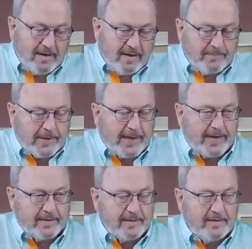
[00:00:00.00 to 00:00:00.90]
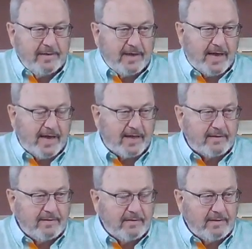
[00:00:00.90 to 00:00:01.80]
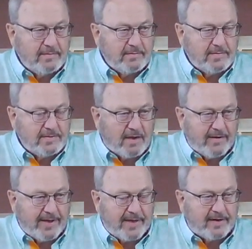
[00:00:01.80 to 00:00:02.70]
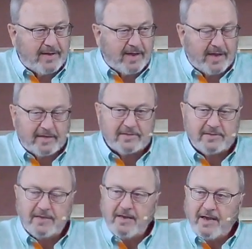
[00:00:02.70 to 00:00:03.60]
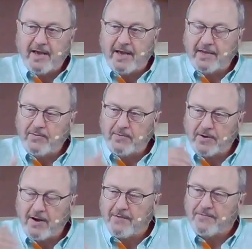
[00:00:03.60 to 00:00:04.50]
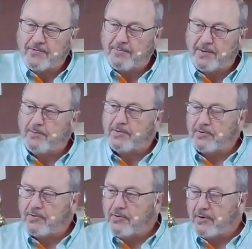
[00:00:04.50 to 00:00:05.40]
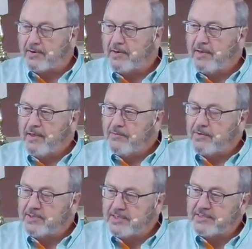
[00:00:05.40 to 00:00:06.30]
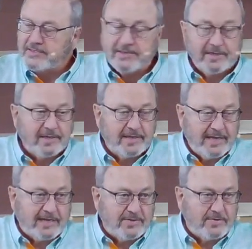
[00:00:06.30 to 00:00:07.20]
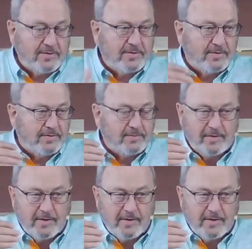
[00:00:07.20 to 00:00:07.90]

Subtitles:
blinded and saw Ananias, and he went off to be with the Lord, with Jesus in the desert to